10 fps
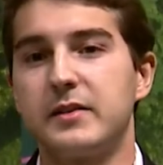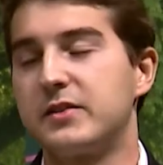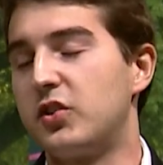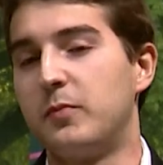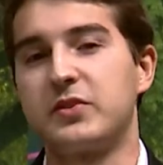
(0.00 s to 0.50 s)

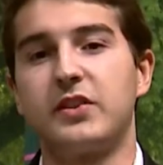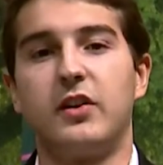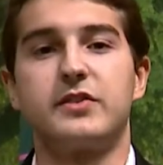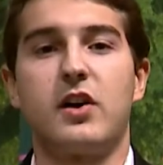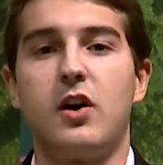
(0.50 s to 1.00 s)

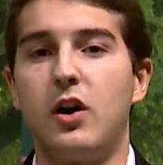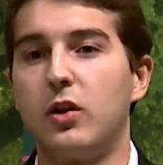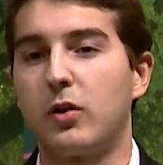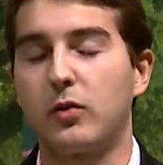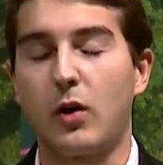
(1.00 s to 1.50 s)
Superstars
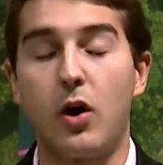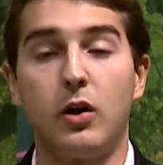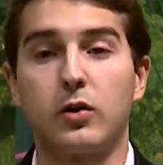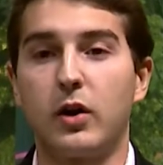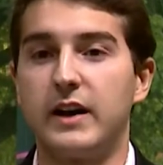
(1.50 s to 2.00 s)

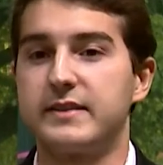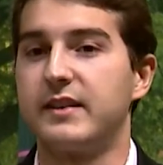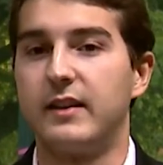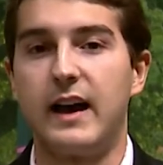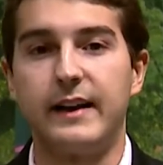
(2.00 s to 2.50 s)
all across the
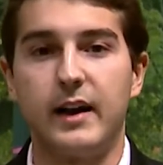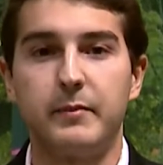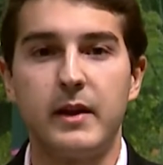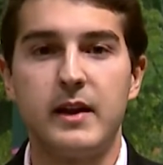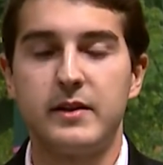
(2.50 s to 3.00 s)
lineup.
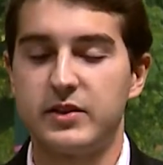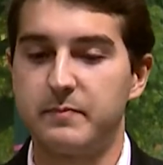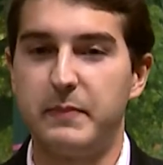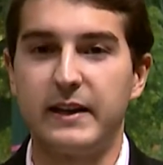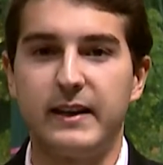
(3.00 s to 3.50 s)
Just
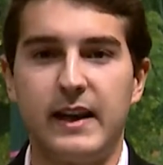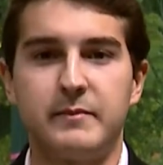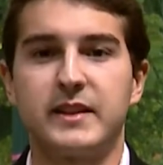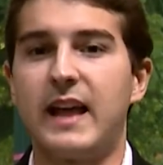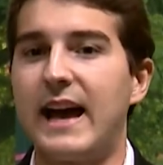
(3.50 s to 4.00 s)
big
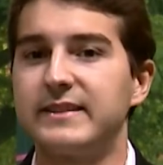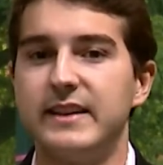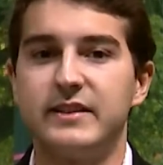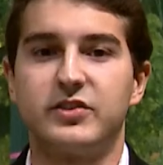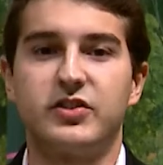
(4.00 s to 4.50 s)
names, last
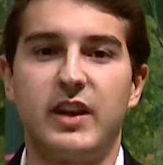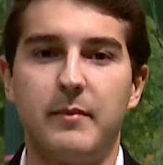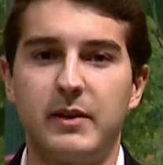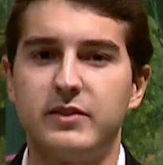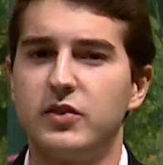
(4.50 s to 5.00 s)
season's
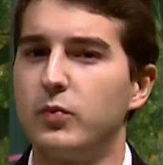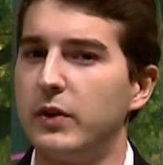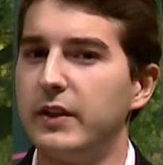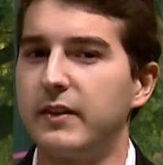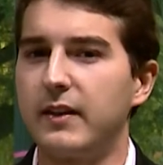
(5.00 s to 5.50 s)
champions. You
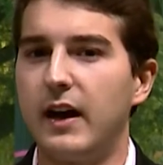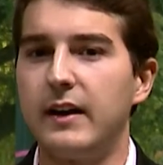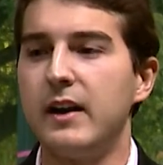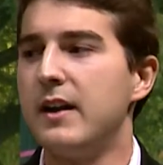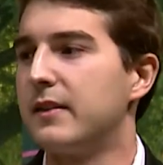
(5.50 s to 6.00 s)
really
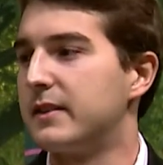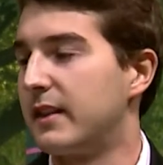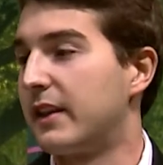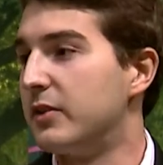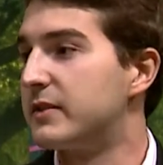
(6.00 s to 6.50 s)
thought,
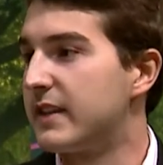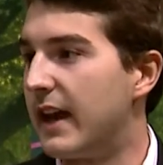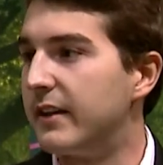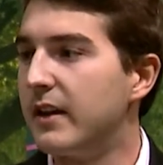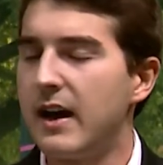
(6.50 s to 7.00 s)
like you
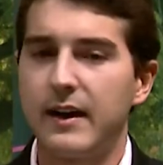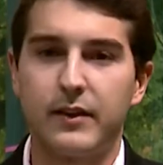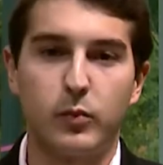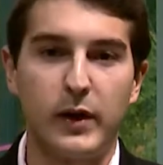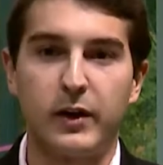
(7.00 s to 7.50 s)
said, the
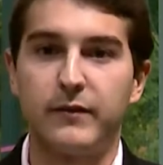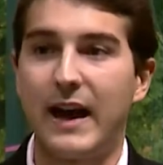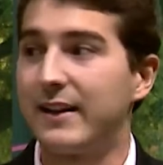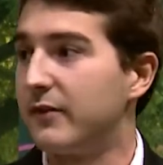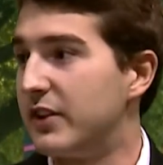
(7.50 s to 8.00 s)
winner of
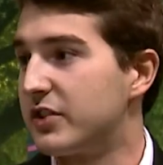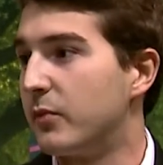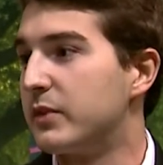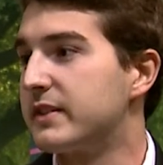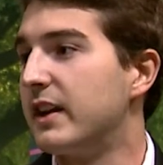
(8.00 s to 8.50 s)
that division
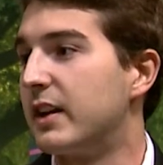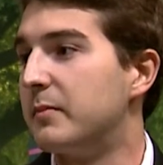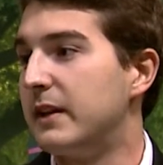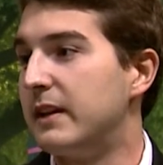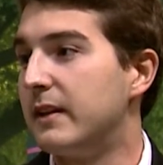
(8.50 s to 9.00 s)
was going to
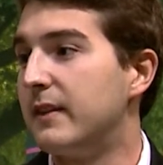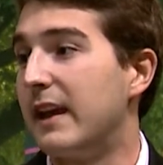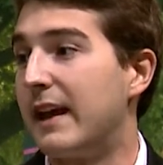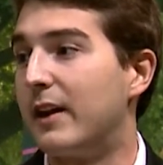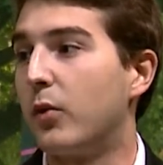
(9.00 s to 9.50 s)
be the
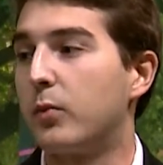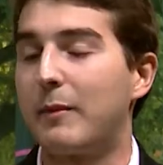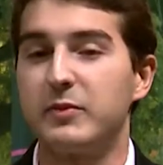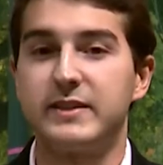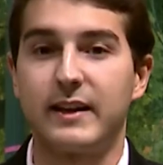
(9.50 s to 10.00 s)
NL
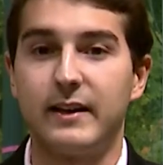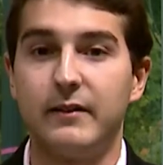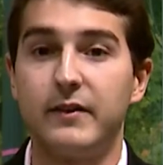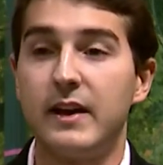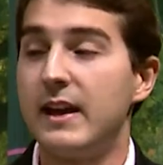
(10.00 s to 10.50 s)

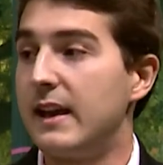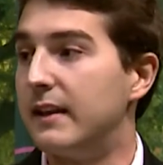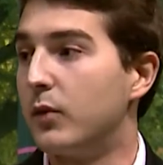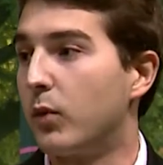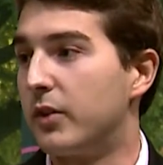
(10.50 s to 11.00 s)
representative in
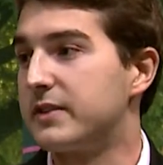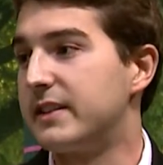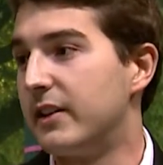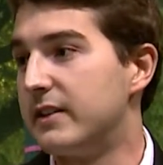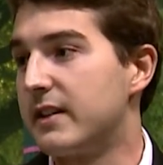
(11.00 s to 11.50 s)
the World
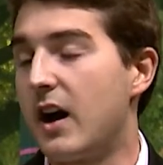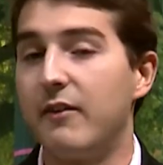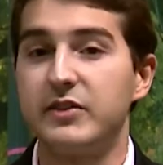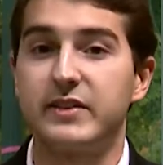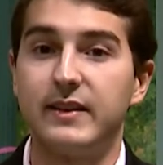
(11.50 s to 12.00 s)
Series.
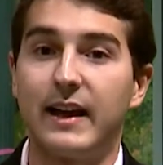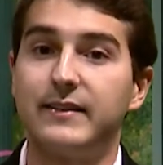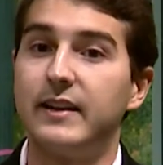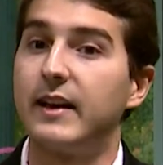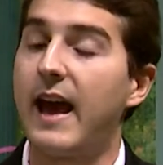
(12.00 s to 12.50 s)
Obviously, that
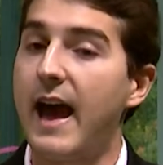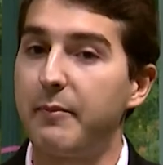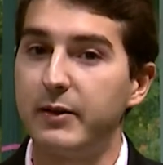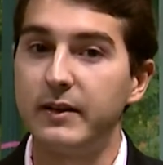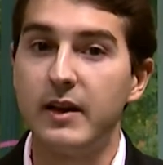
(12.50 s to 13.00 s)
didn't
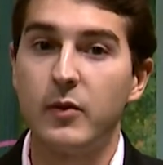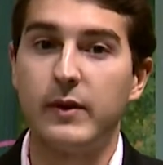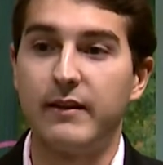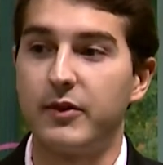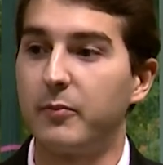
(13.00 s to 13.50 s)
happen. We
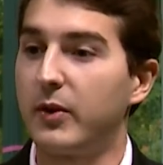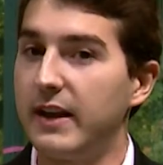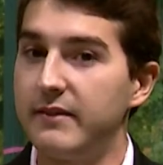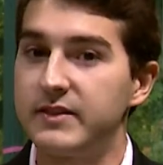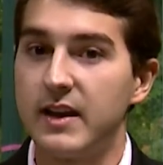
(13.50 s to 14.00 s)
have the
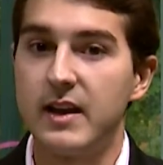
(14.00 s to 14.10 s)
Braves,